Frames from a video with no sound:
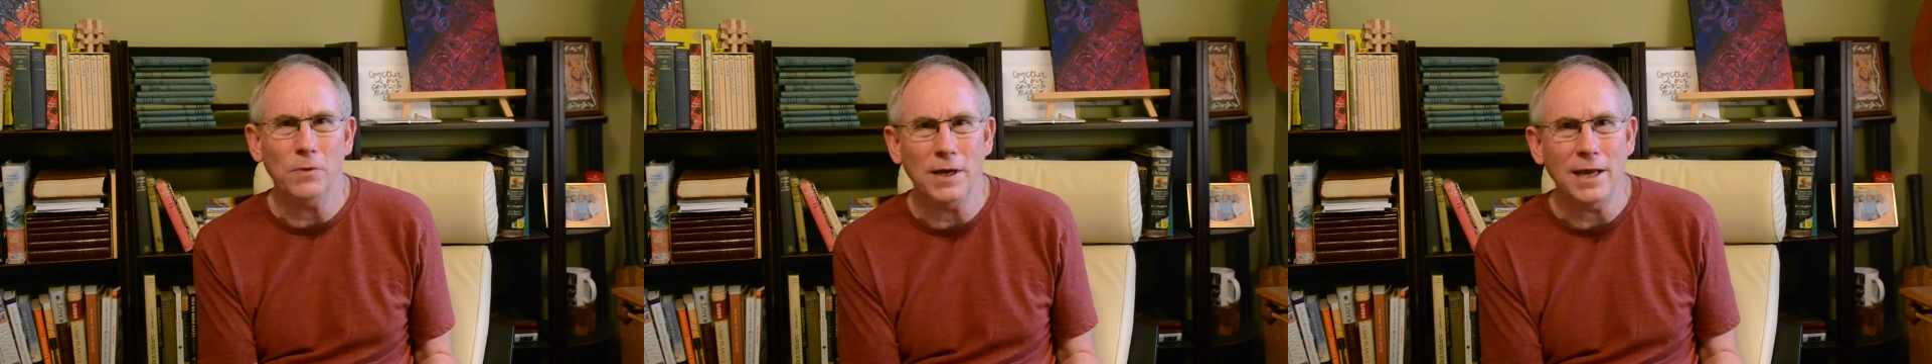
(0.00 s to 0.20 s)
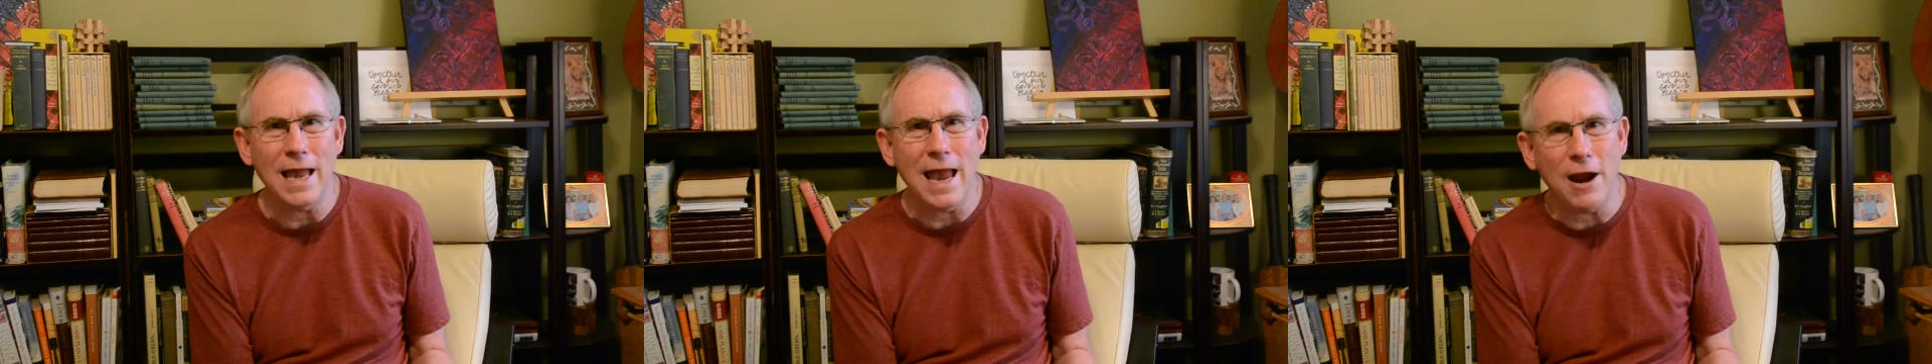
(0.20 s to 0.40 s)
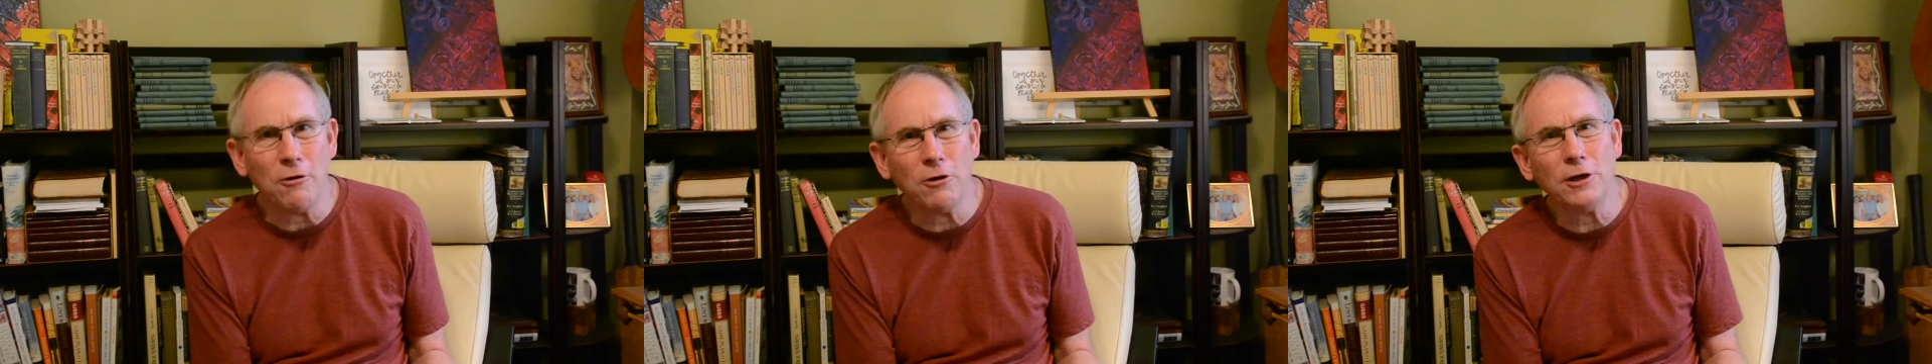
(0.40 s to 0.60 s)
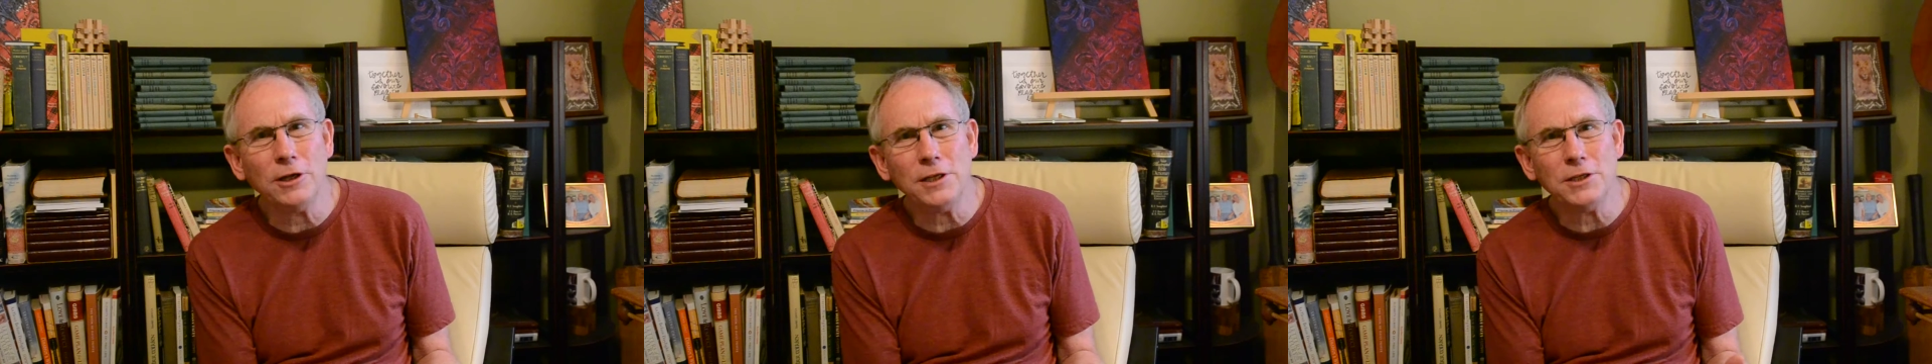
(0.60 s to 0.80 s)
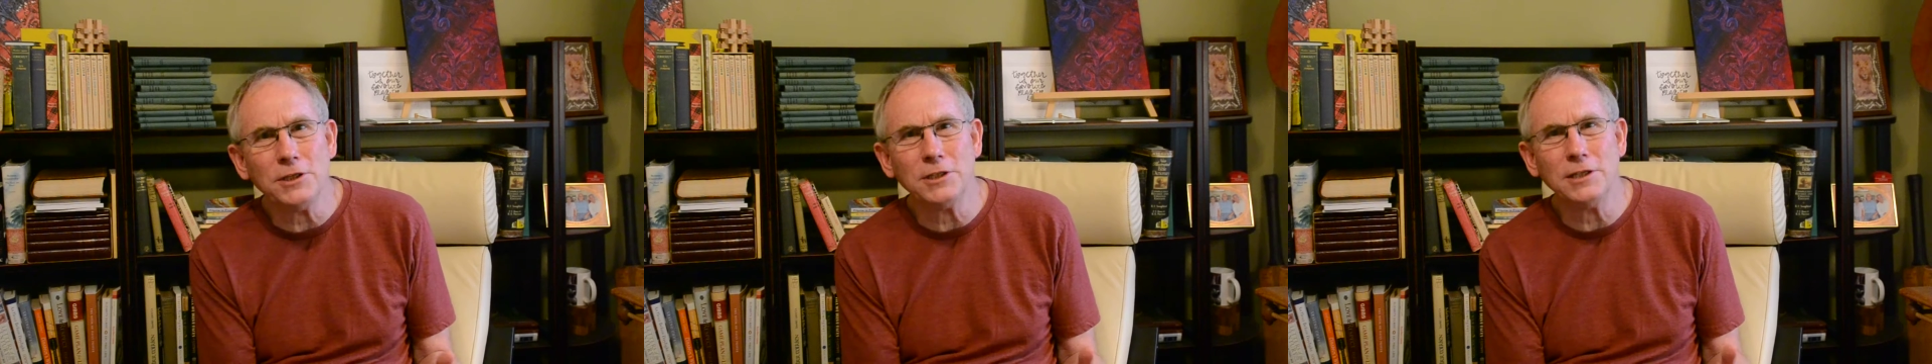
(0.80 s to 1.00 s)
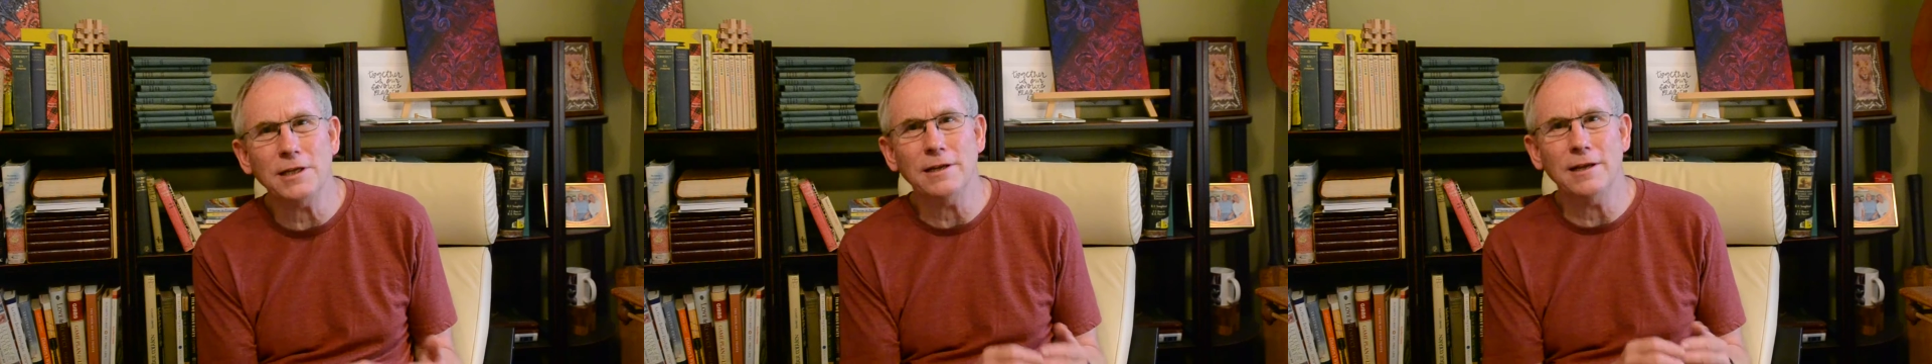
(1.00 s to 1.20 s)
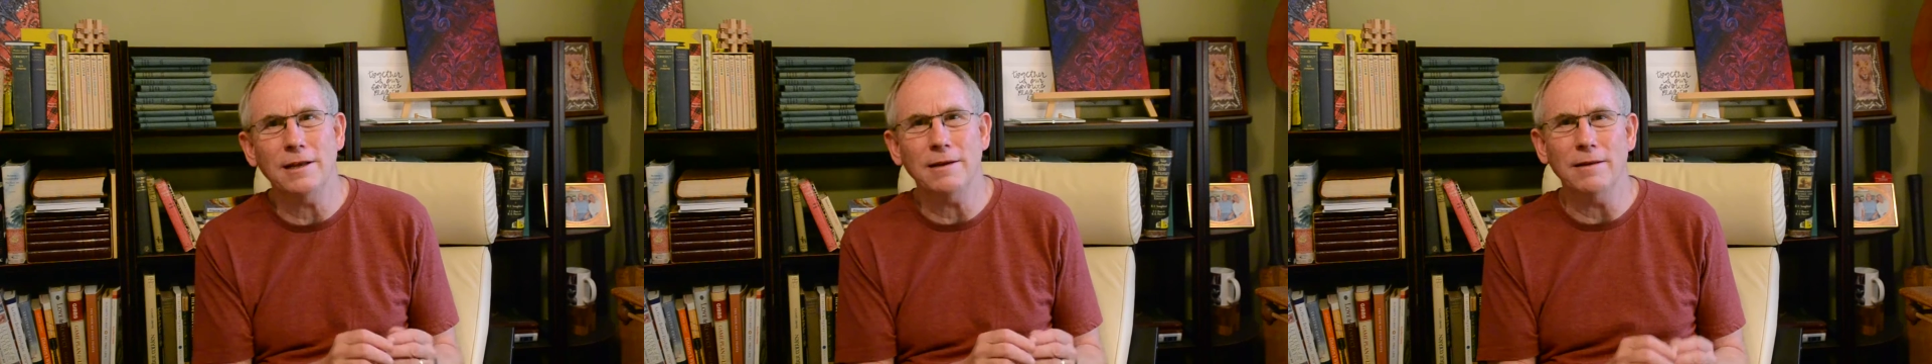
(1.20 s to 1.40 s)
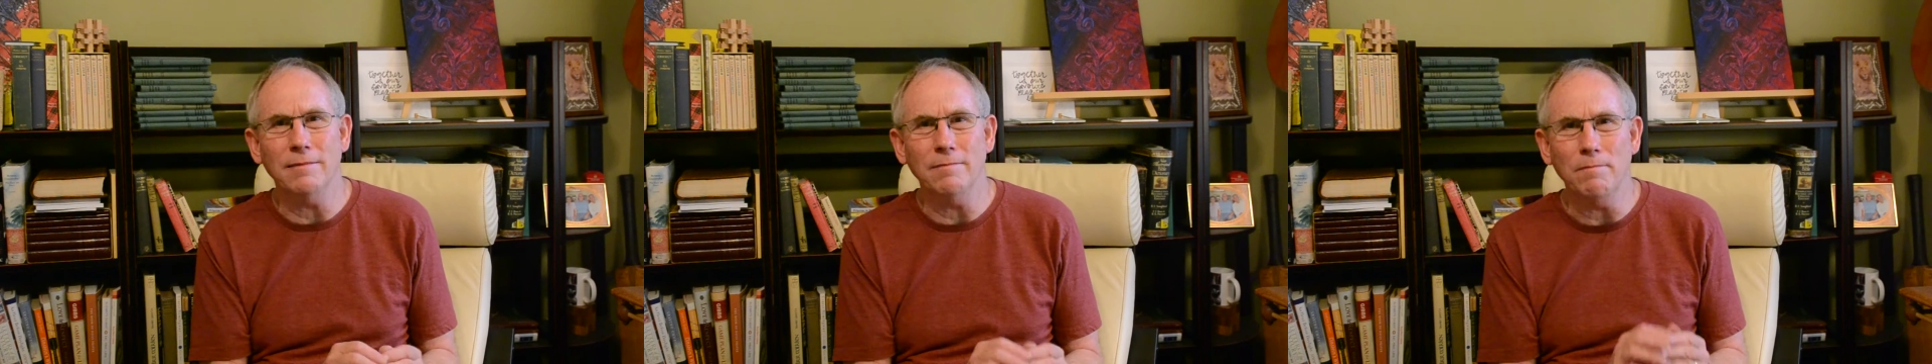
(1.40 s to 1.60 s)
arrogance and
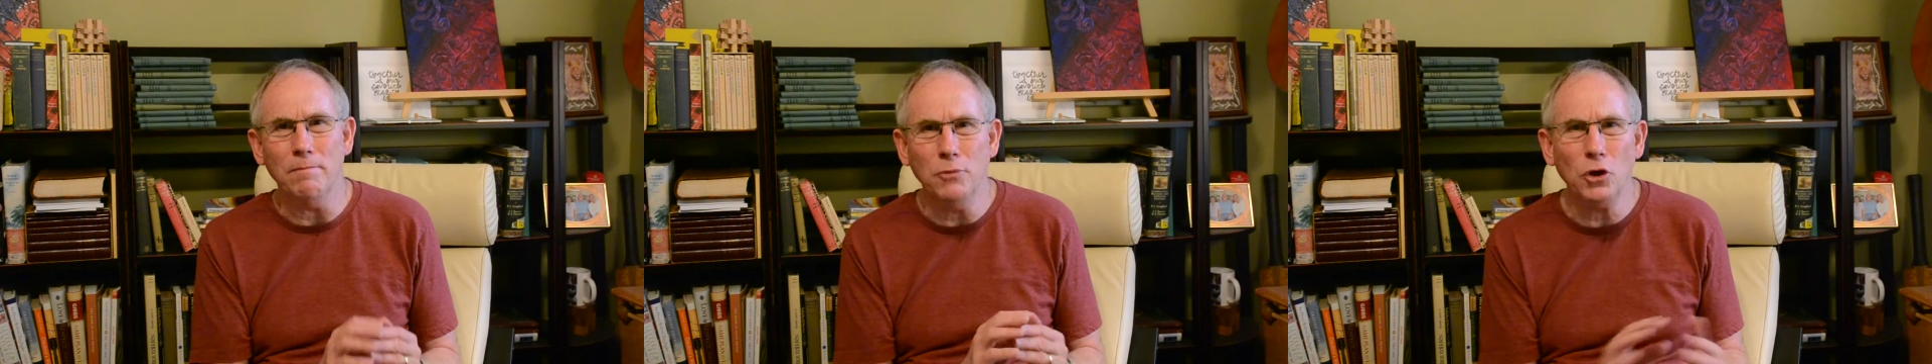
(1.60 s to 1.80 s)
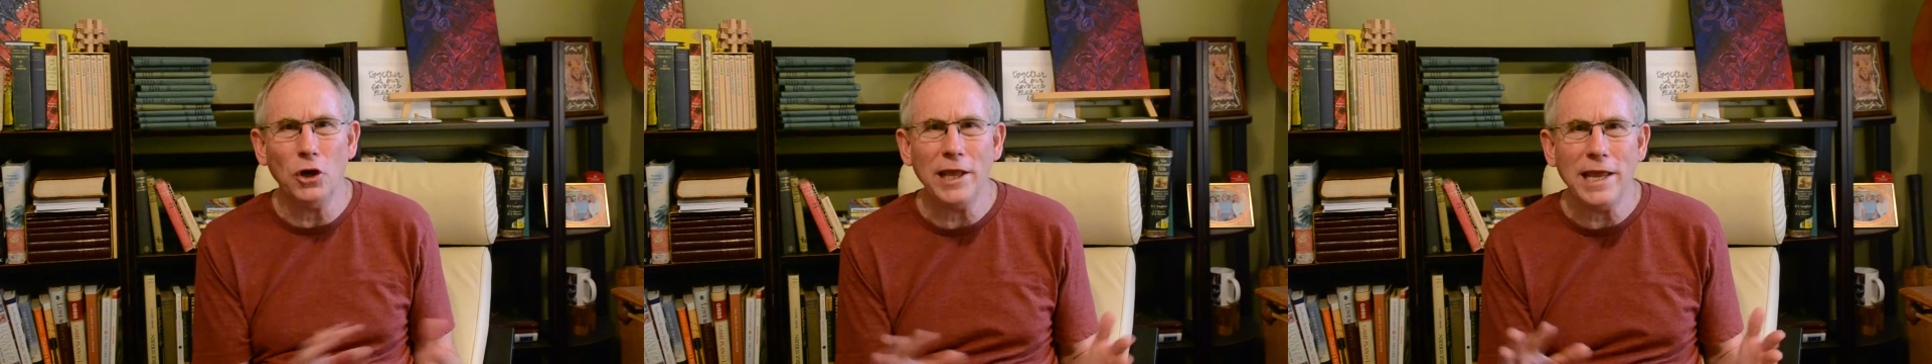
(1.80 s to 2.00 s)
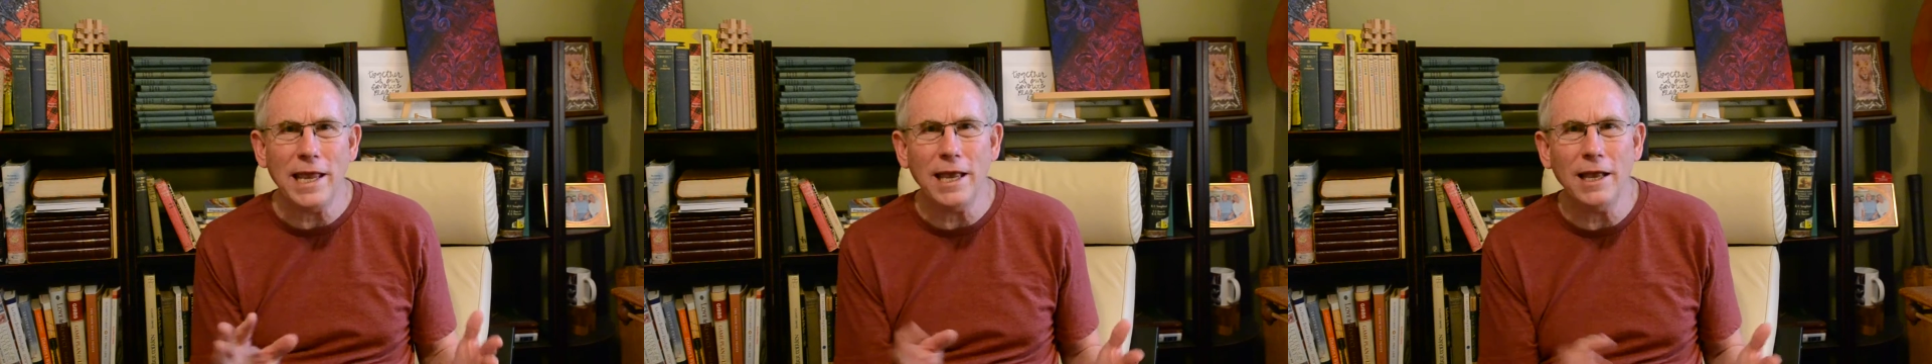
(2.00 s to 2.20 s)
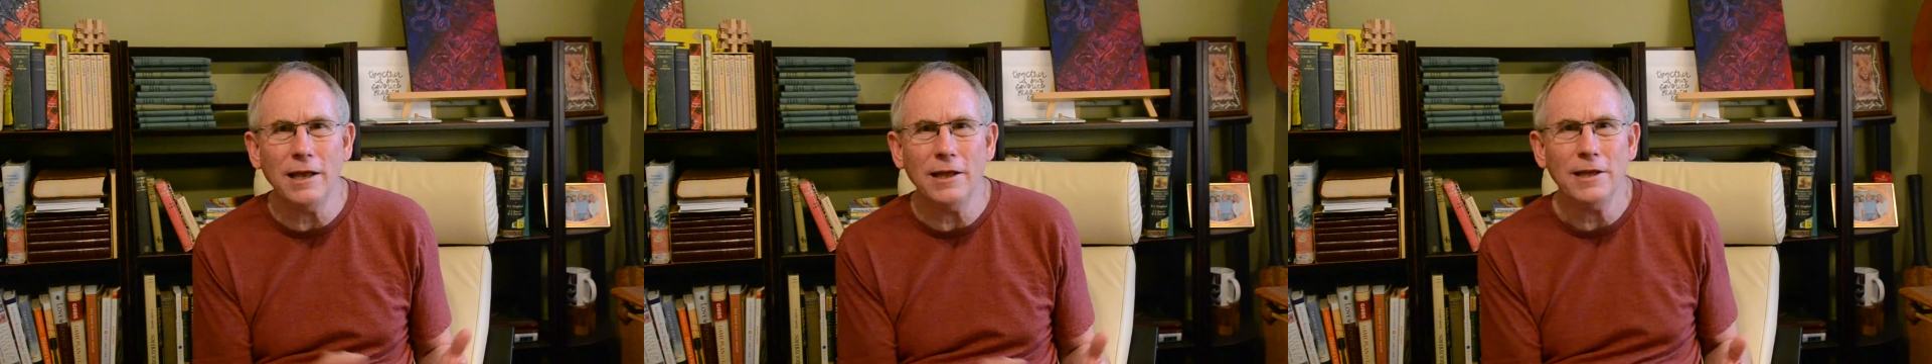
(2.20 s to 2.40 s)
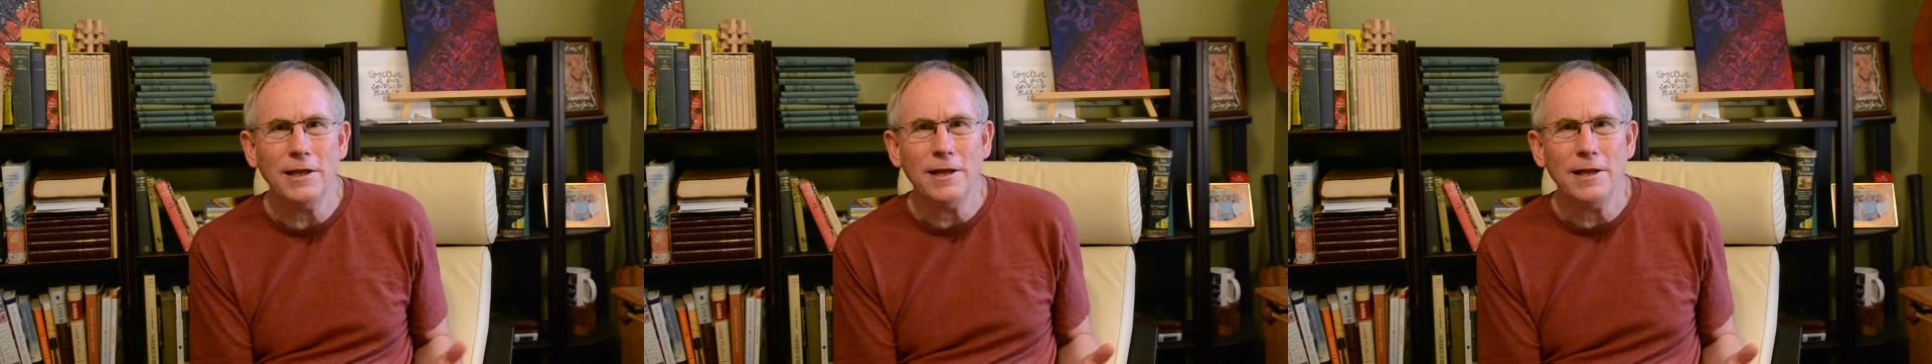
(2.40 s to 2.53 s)
bullying